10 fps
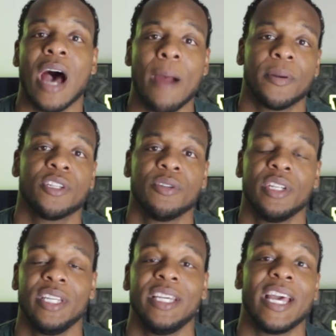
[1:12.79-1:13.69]

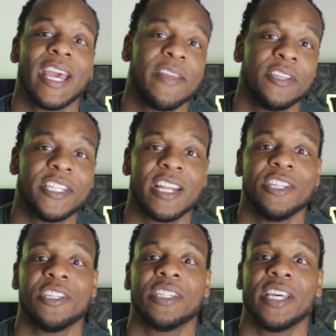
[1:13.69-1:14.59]
opportunity and the
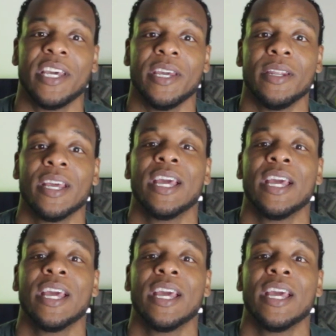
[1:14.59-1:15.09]
challenges ahead.